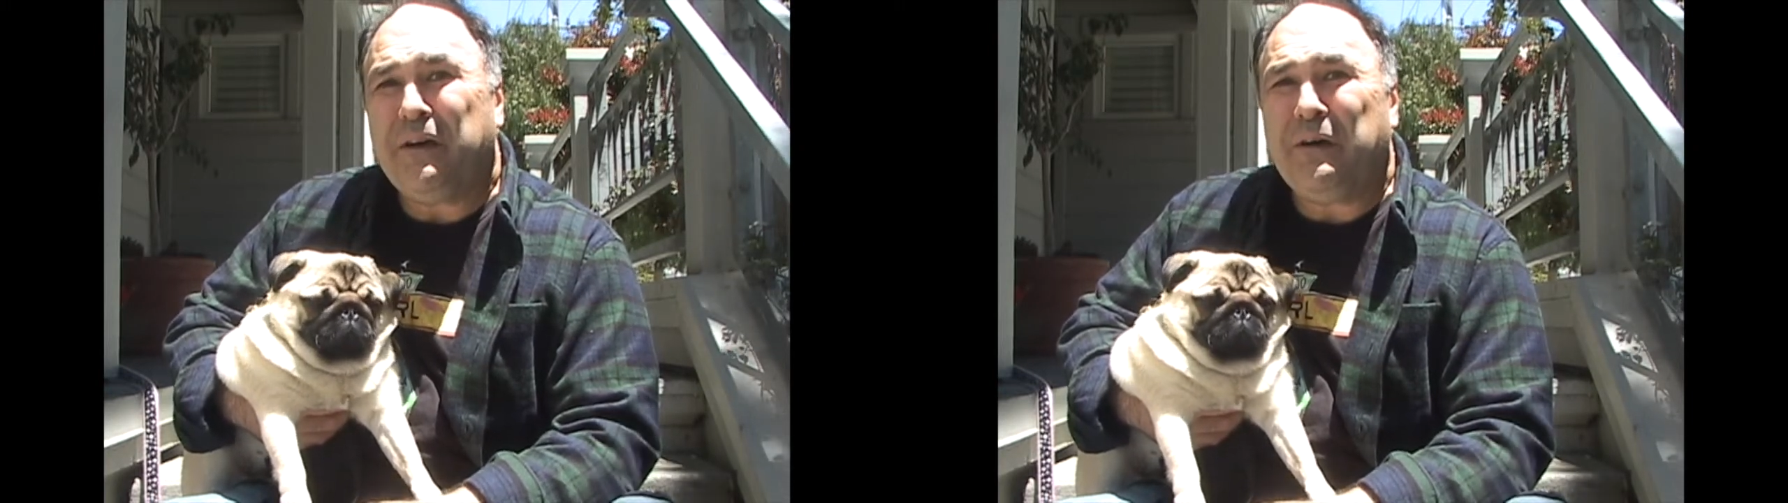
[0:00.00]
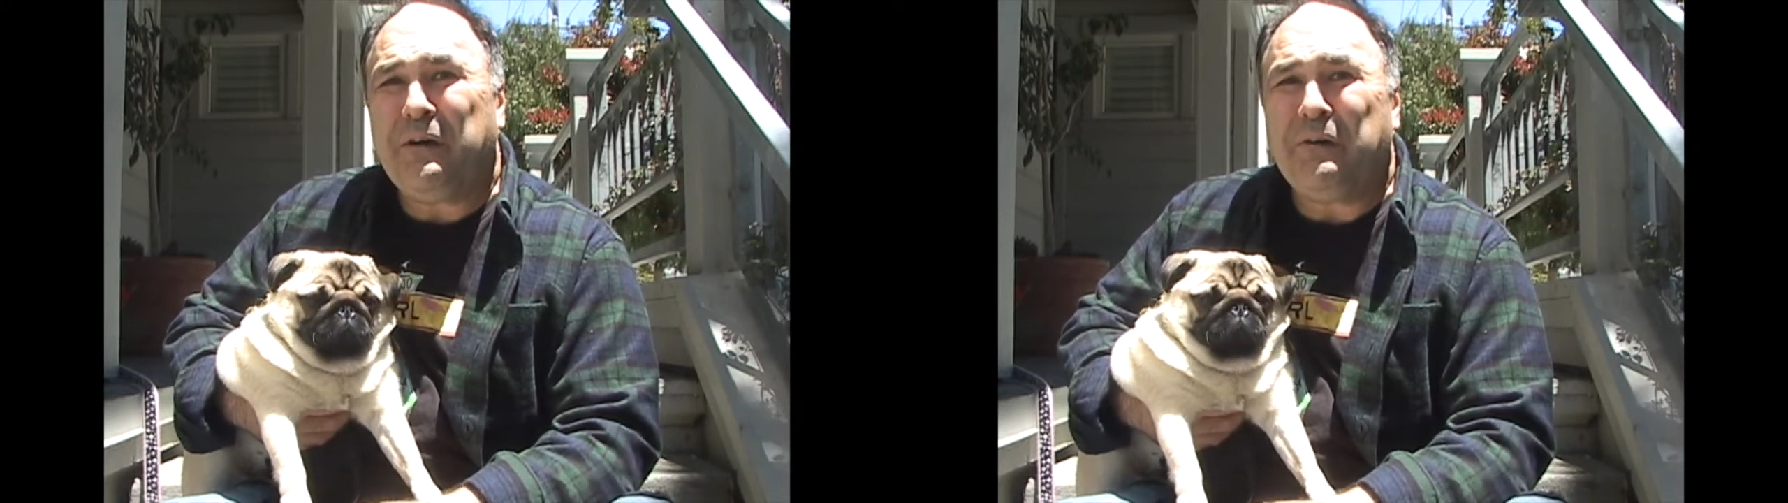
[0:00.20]

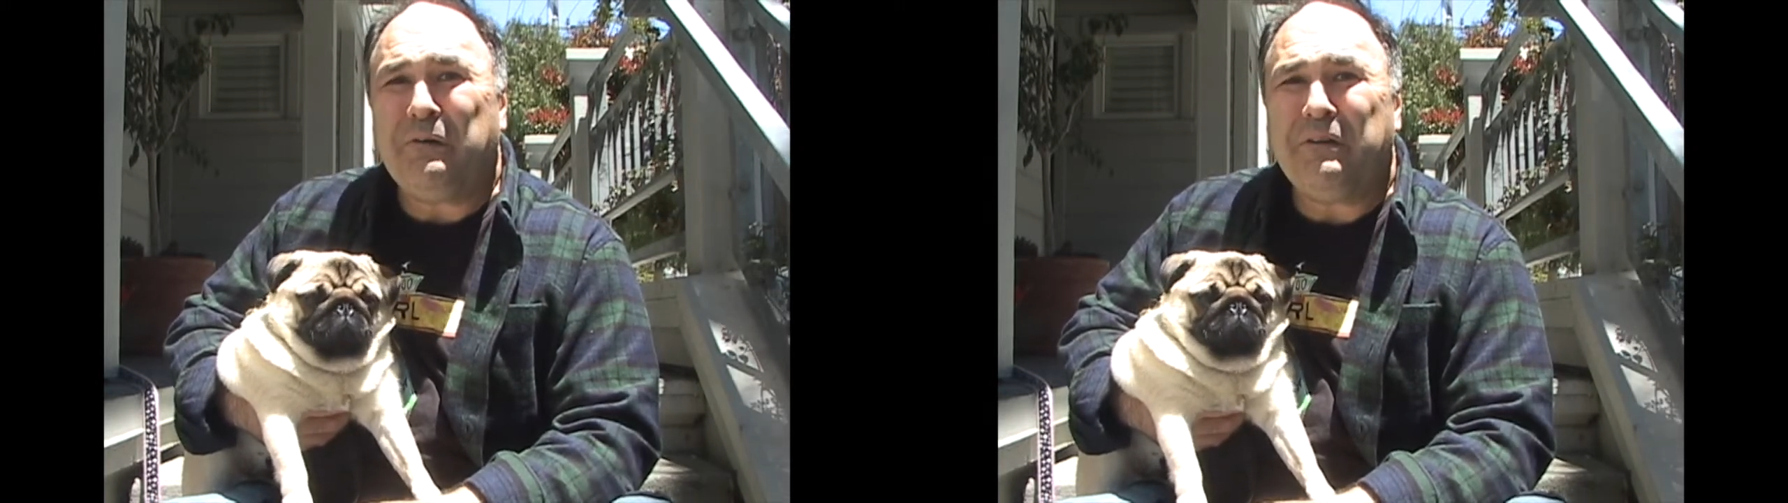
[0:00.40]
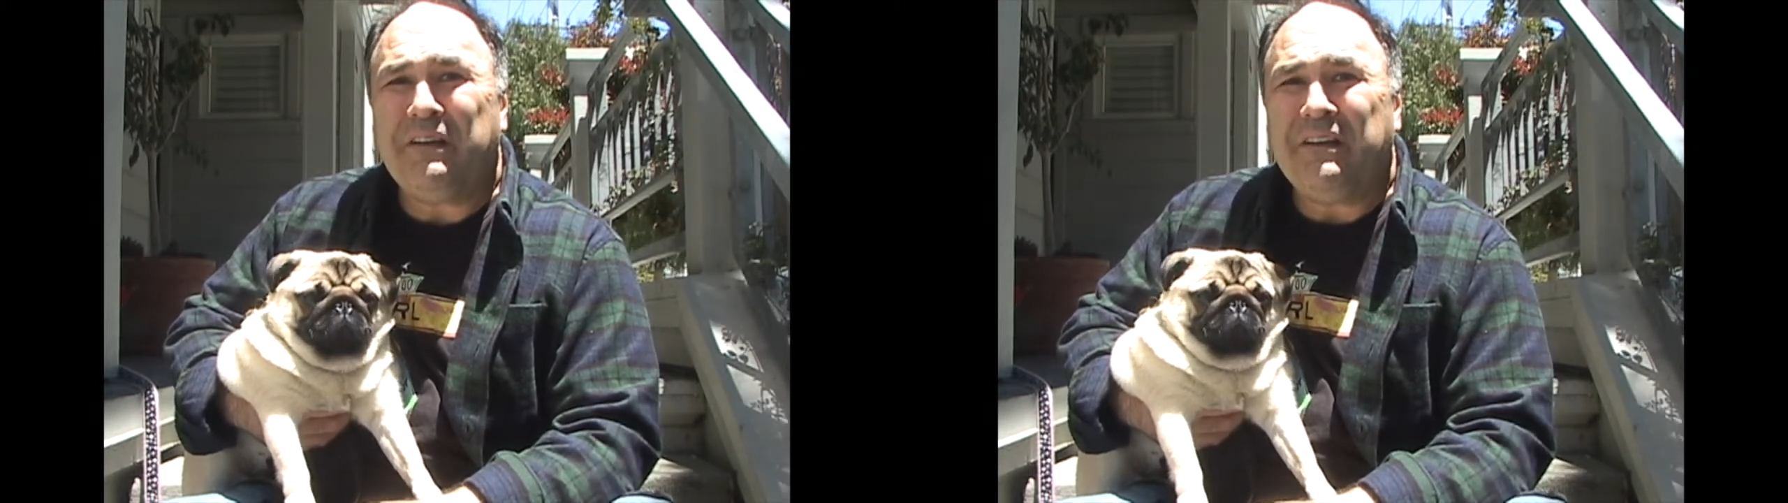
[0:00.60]

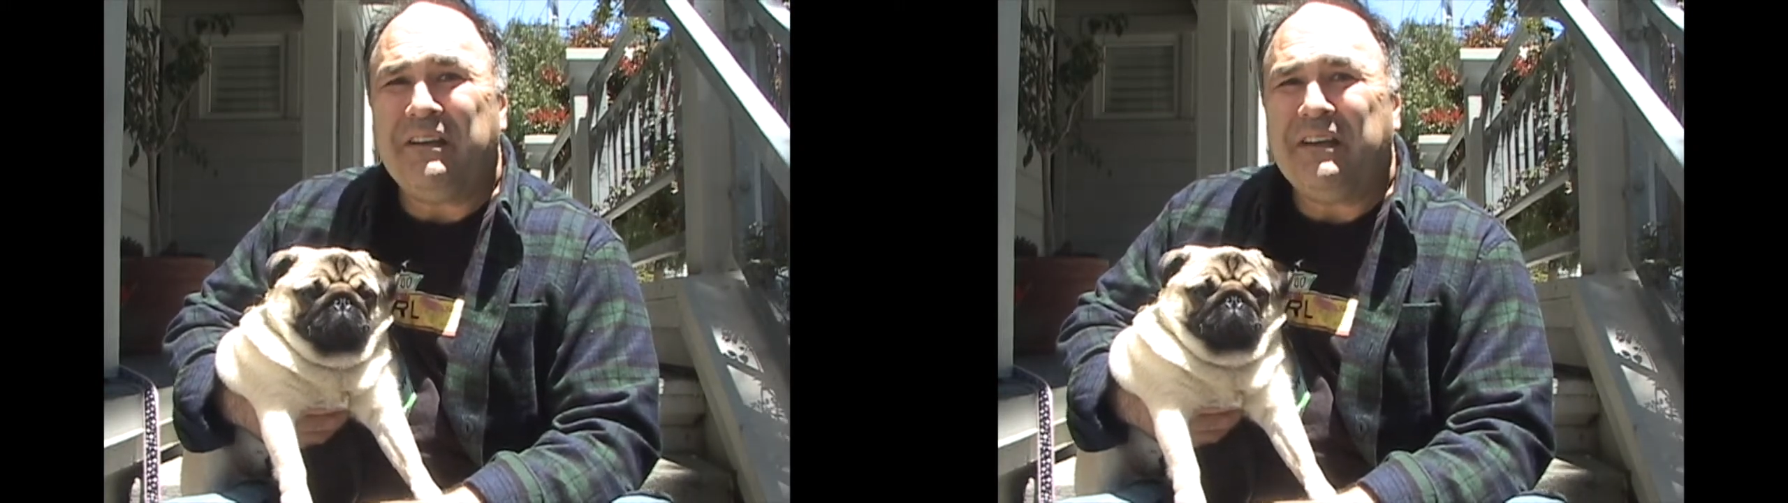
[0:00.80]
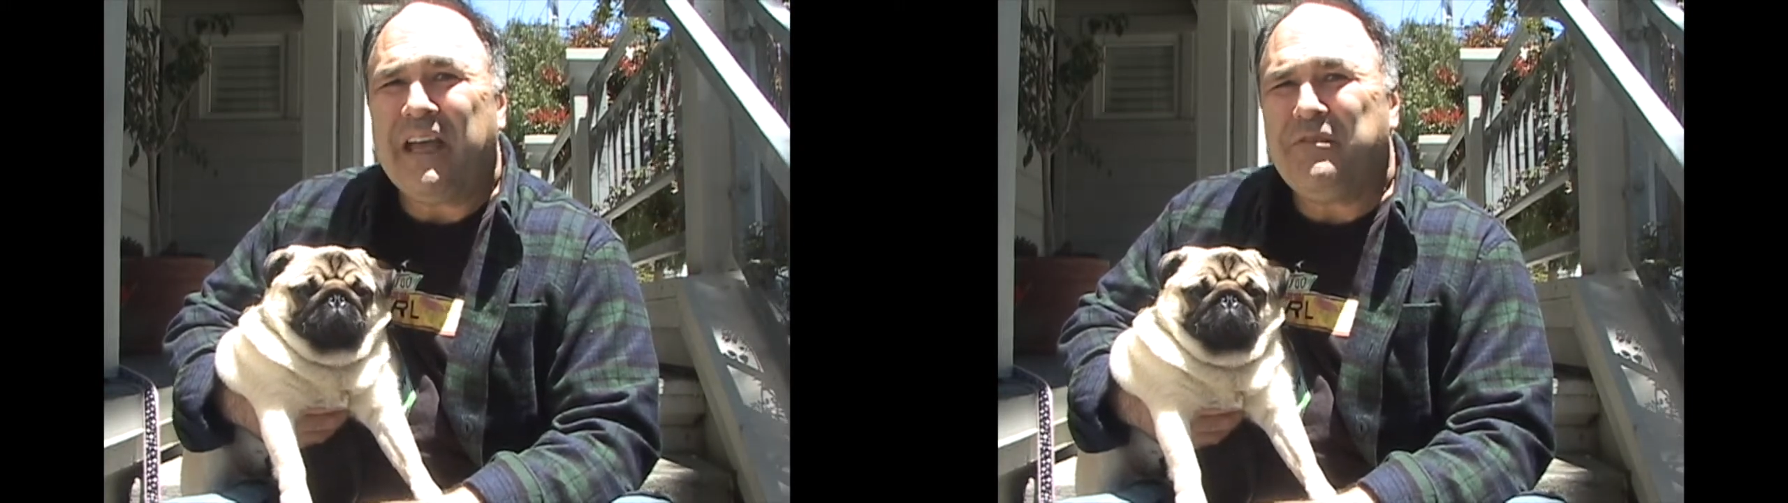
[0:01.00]
oh,
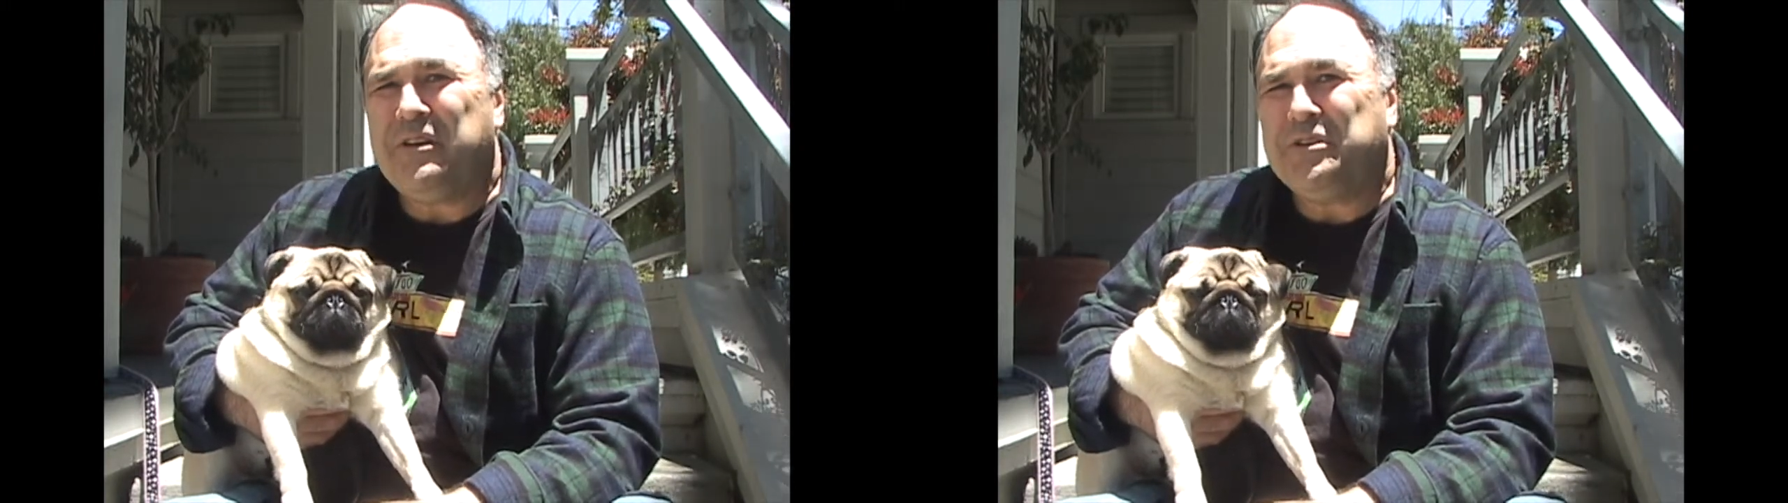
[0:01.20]
having a